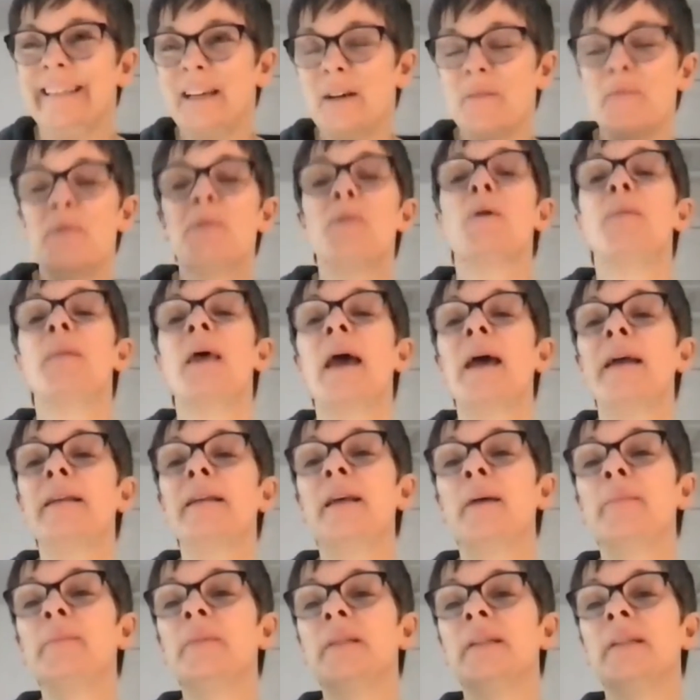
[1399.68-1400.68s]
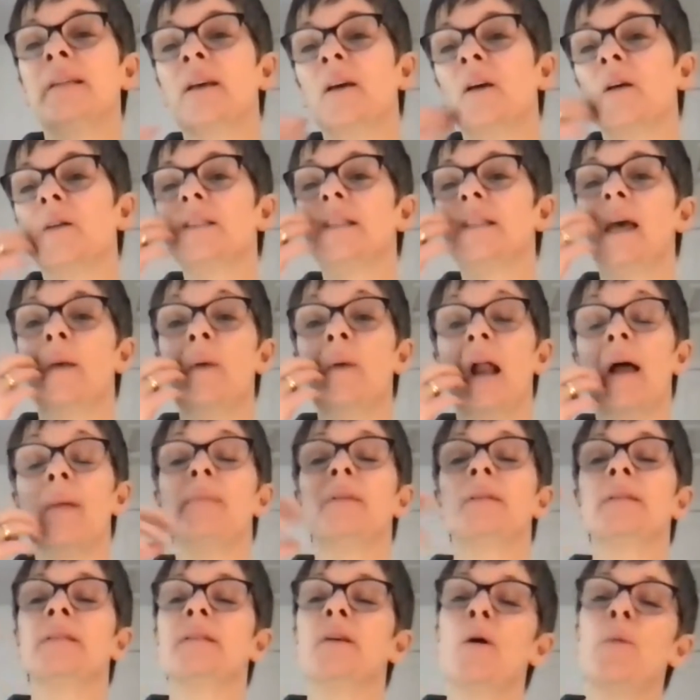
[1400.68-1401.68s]
But then the head comes in and goes, yeah, but I'm
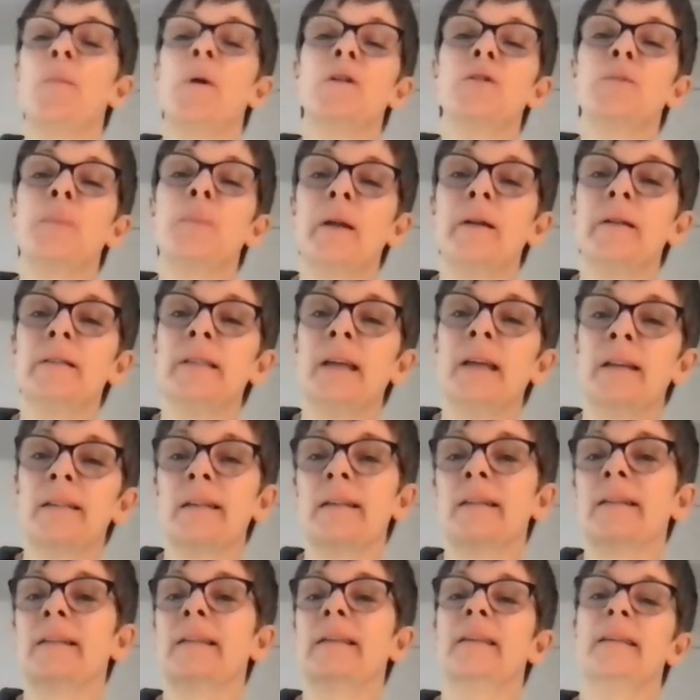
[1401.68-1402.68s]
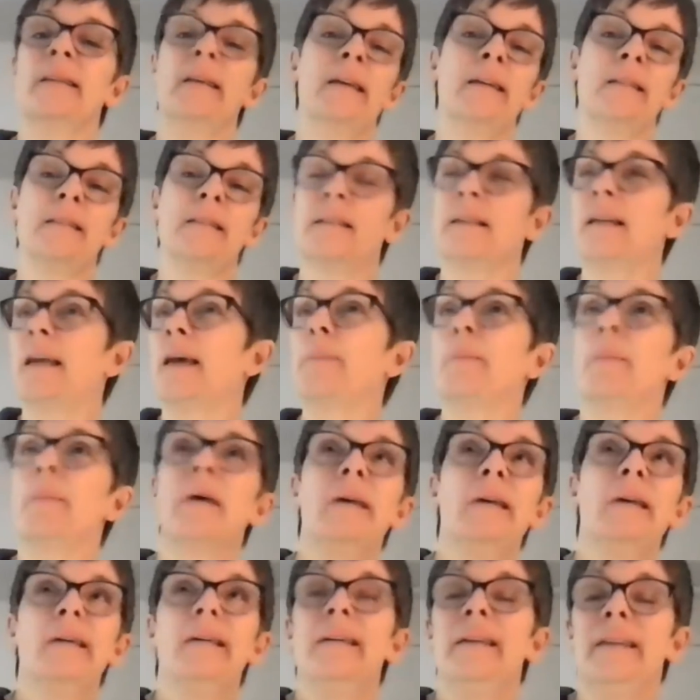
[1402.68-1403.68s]
so much better technically in this. And I'm,
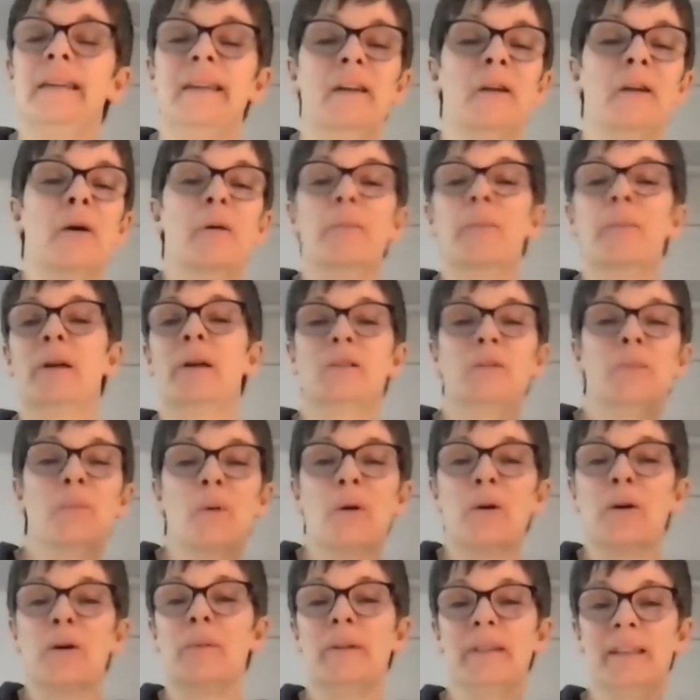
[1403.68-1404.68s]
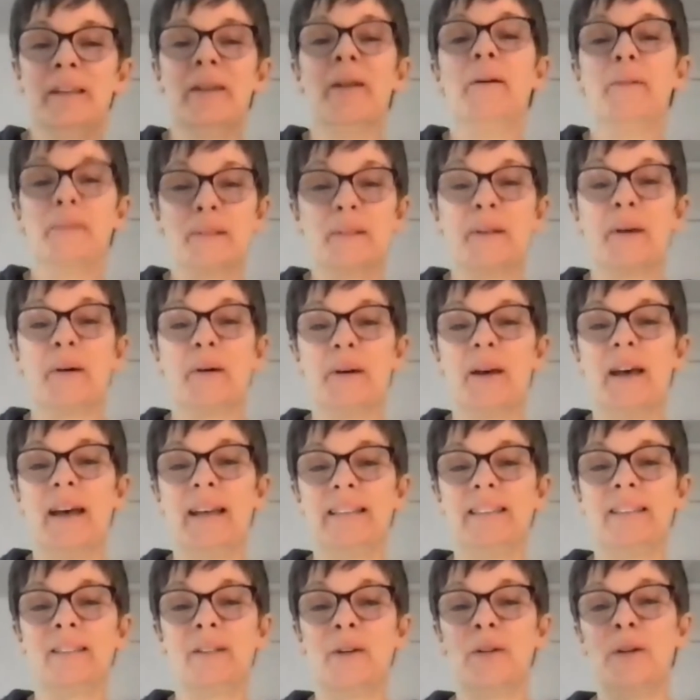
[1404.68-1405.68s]
you know, much more, you know,
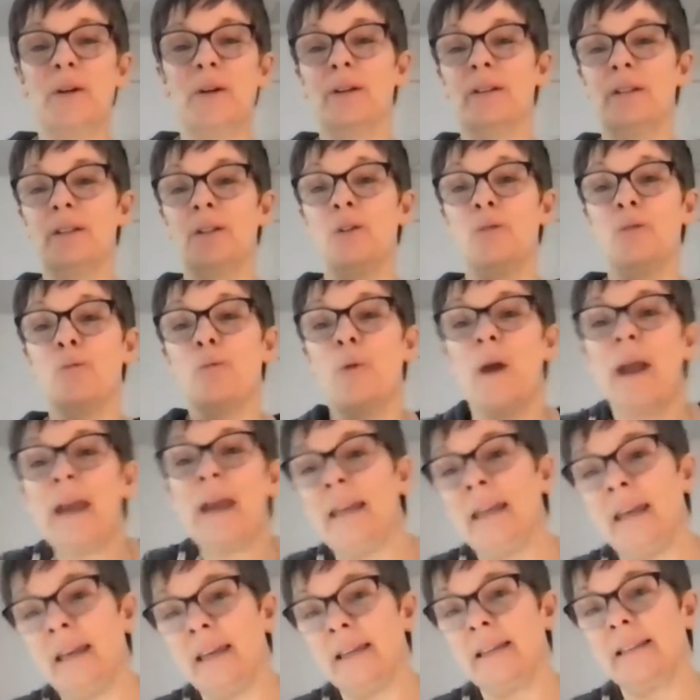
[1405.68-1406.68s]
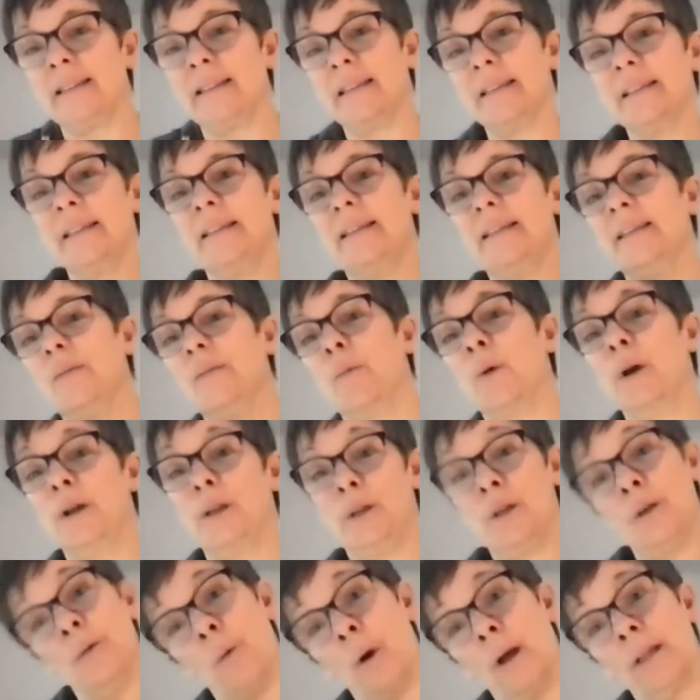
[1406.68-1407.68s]
so you're rating what
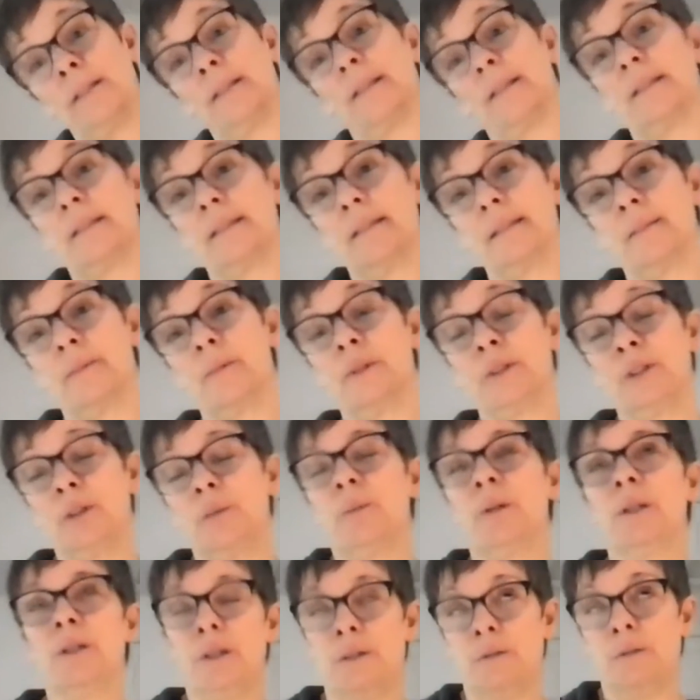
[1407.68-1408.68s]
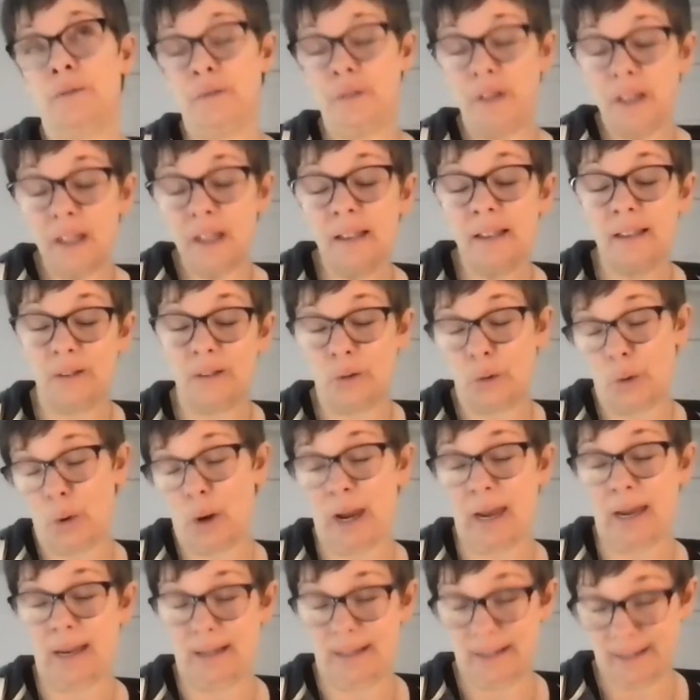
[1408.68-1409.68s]
you feel is
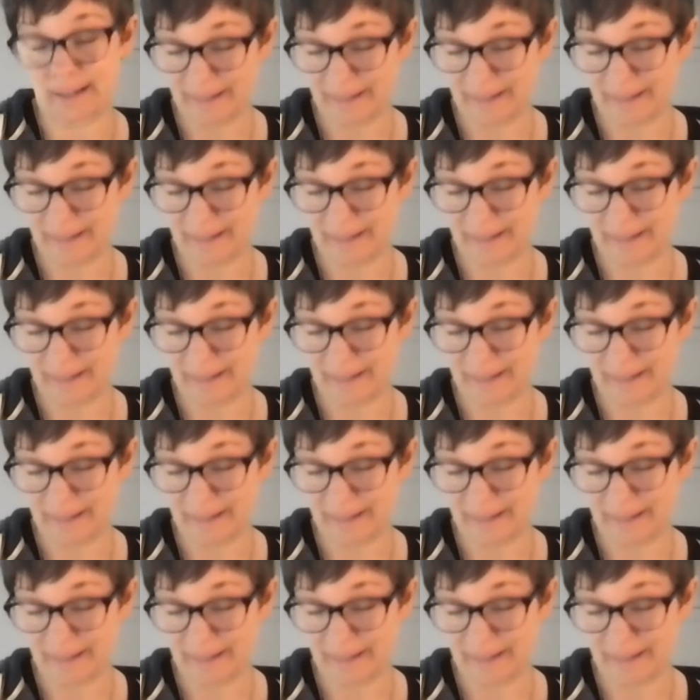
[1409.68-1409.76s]
great.